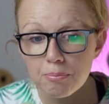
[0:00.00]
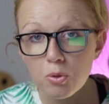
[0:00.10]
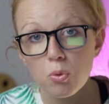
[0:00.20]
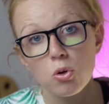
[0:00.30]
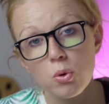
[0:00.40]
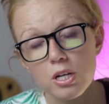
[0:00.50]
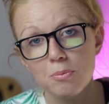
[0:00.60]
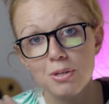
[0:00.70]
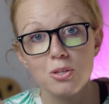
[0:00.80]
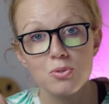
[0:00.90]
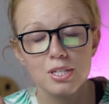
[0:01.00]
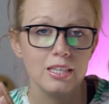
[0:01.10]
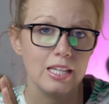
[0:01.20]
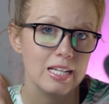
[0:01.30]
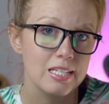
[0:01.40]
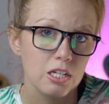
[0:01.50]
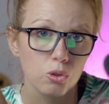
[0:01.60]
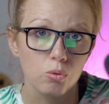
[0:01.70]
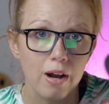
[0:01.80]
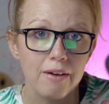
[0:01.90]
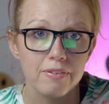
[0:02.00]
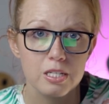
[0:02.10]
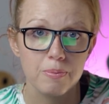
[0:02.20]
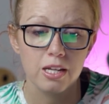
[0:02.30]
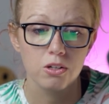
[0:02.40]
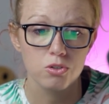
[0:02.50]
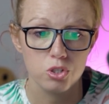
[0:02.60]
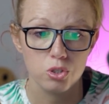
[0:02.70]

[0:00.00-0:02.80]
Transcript: template, we're going to be using the essential graphics panel